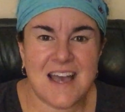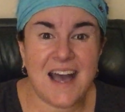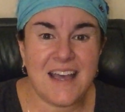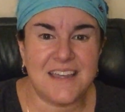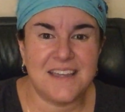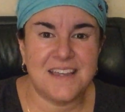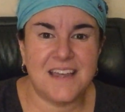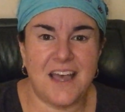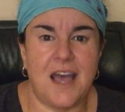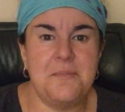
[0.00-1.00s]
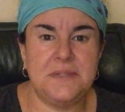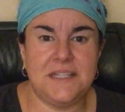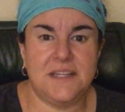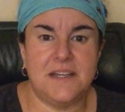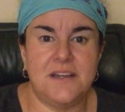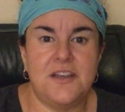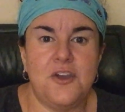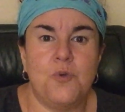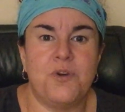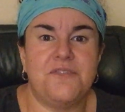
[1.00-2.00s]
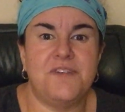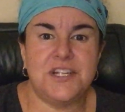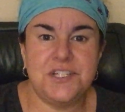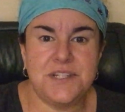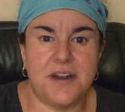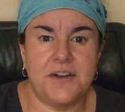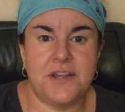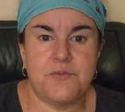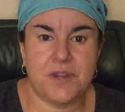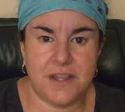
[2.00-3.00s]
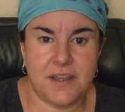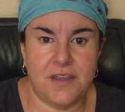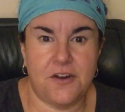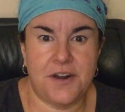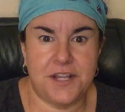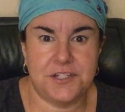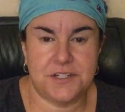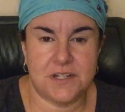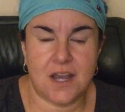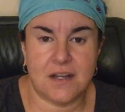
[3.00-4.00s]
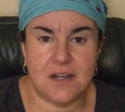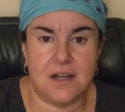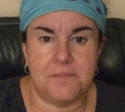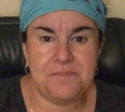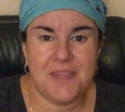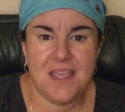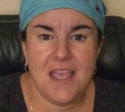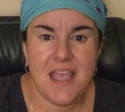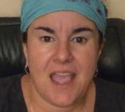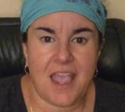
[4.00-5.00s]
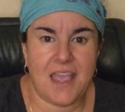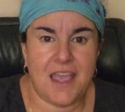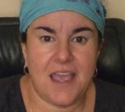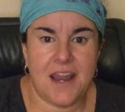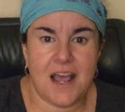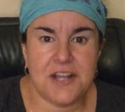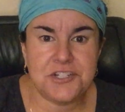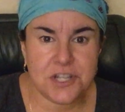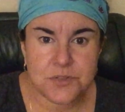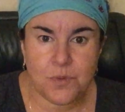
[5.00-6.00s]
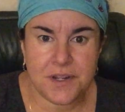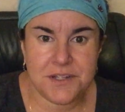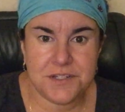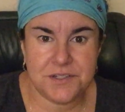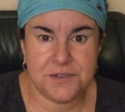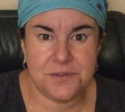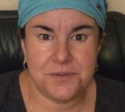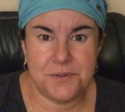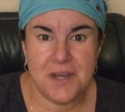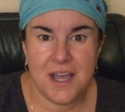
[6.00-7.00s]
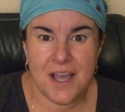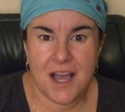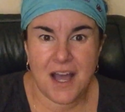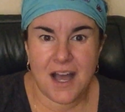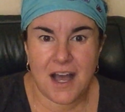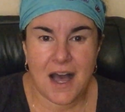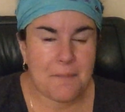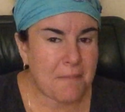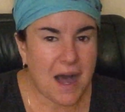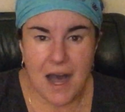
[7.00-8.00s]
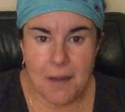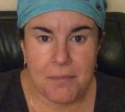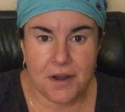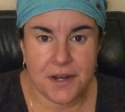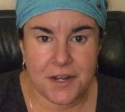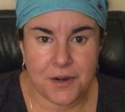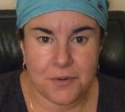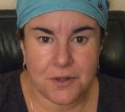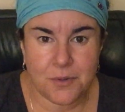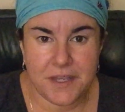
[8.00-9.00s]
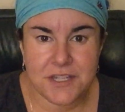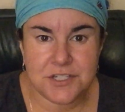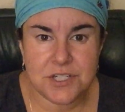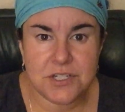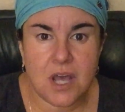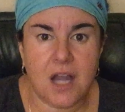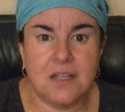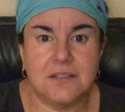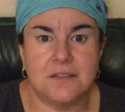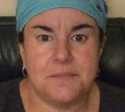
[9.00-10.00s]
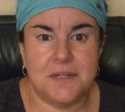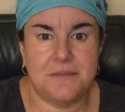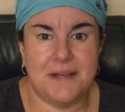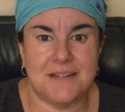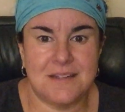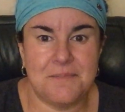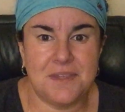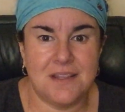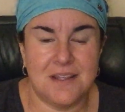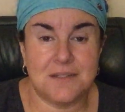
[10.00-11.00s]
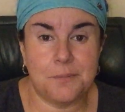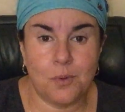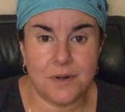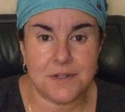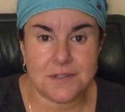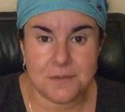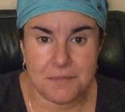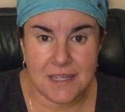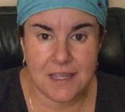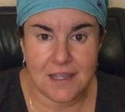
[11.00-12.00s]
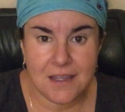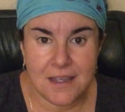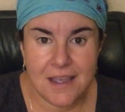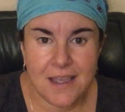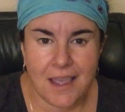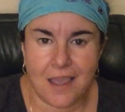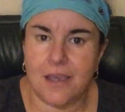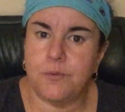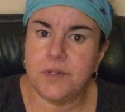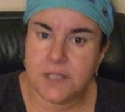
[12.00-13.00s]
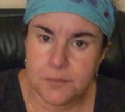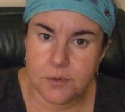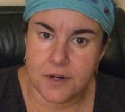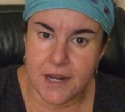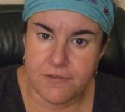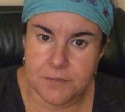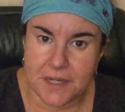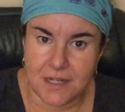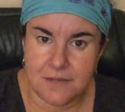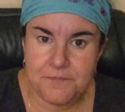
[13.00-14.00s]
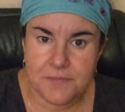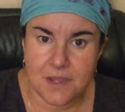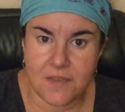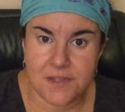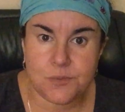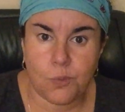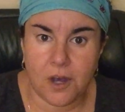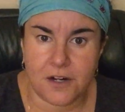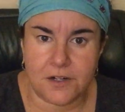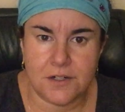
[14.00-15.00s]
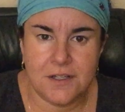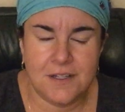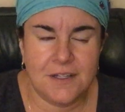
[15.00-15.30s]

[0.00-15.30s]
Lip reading: Hi, I'm Leah with VegetarianReincarnation.com, and I just wanted to hop on here real quick and just talk a little bit about something that's important to me and really important to everybody, and that's water.